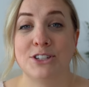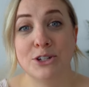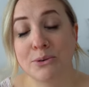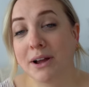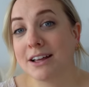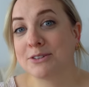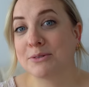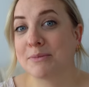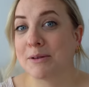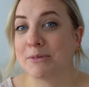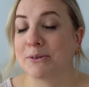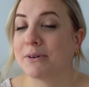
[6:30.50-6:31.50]
you guys
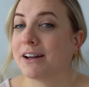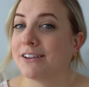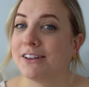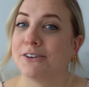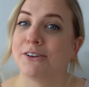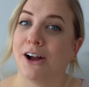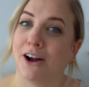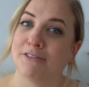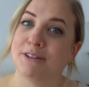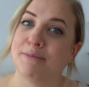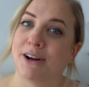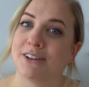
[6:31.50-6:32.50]
remember what our little
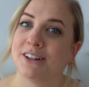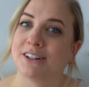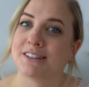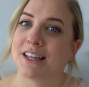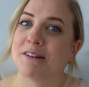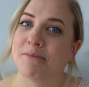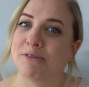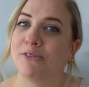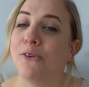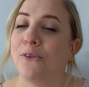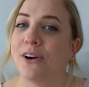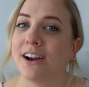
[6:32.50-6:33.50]
coffee bar looked like
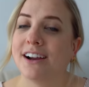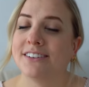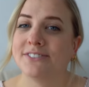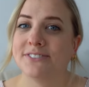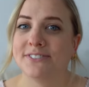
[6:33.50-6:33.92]
before?